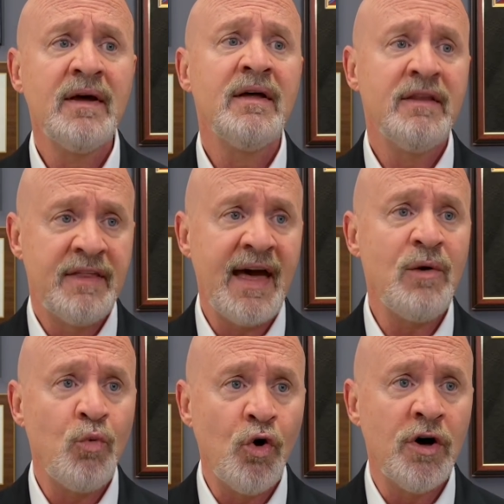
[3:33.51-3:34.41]
they
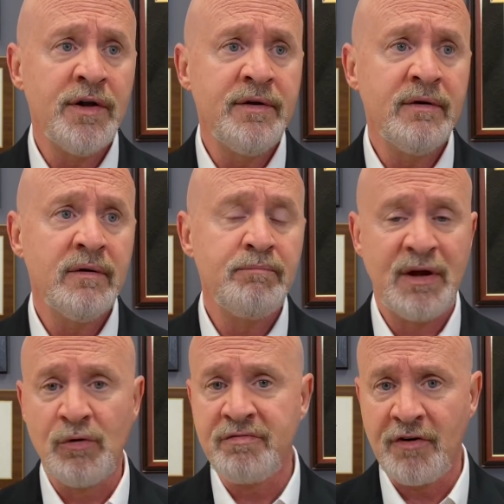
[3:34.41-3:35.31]
would be
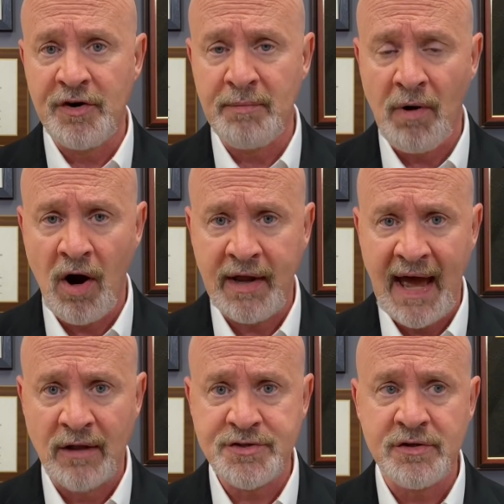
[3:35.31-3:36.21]
referred to bar
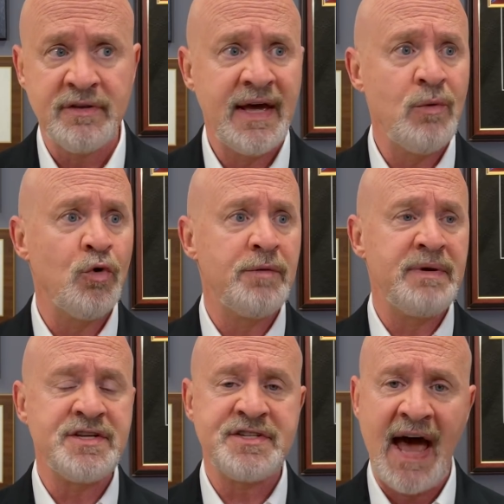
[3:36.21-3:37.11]
counsel, they would
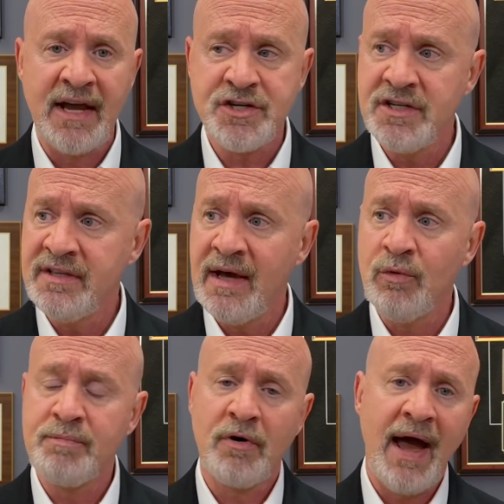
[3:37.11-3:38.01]
be sanctioned, they
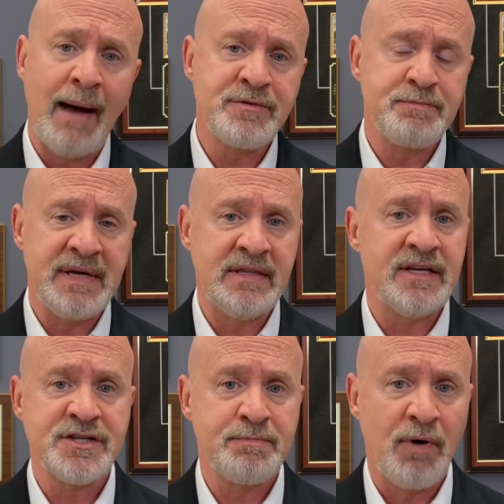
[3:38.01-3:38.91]
would perhaps be
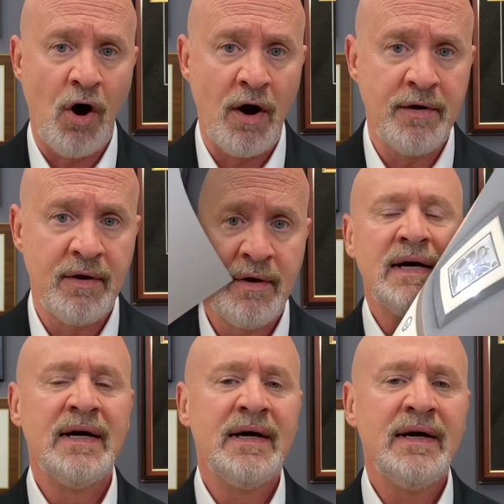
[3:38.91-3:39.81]
disbarred.
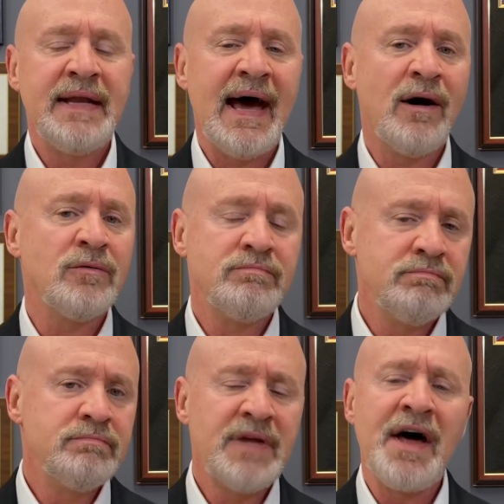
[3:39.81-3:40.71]
Now,
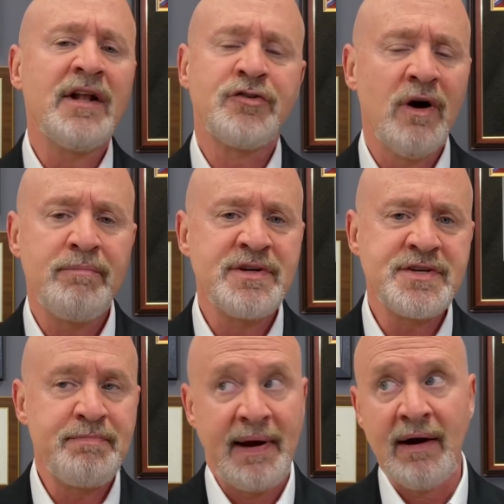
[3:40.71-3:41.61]
Donald Trump has
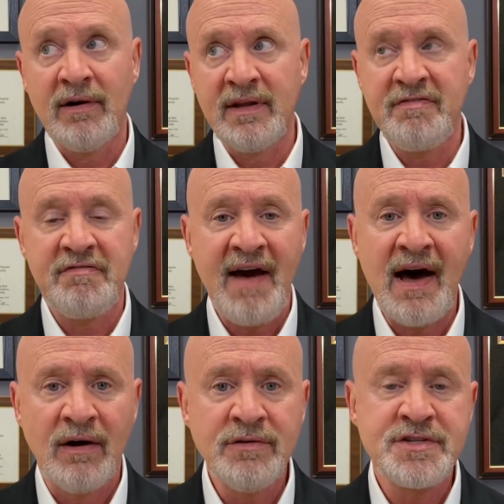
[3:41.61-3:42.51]
apparently
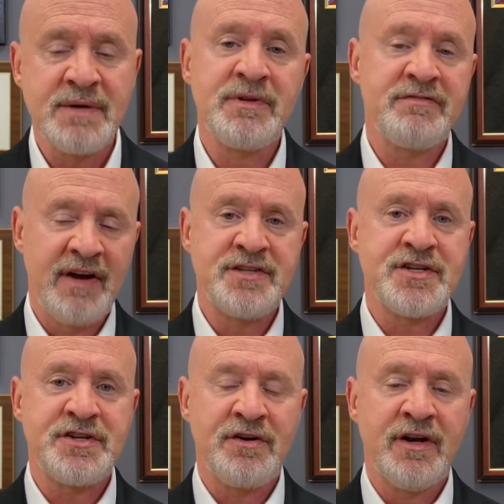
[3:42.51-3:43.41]
found some defense
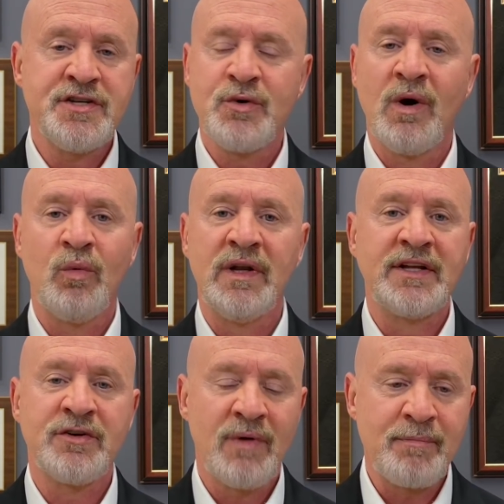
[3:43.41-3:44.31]
attorneys who are willing
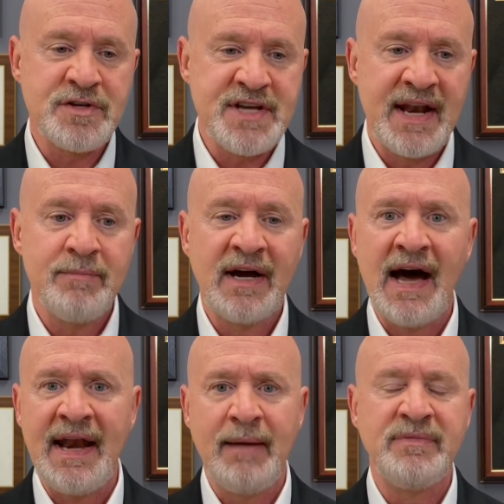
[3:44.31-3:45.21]
to represent him, a
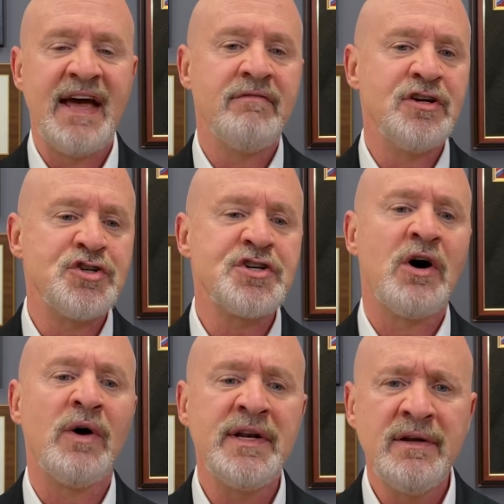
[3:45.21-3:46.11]
guy named David
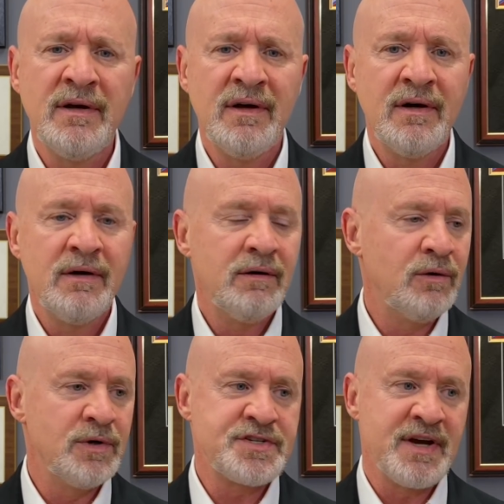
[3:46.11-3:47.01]
Schoen,
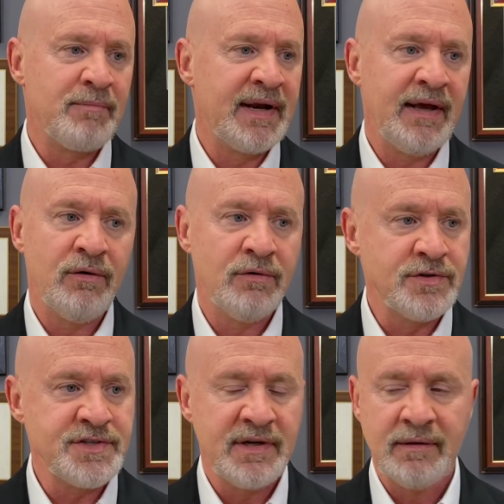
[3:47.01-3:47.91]
who is somebody
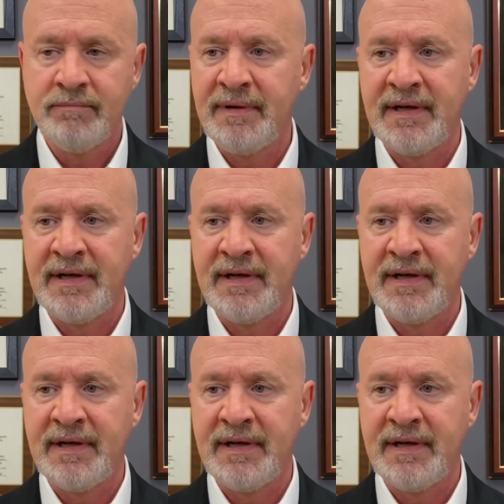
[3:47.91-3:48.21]
who's, you know, been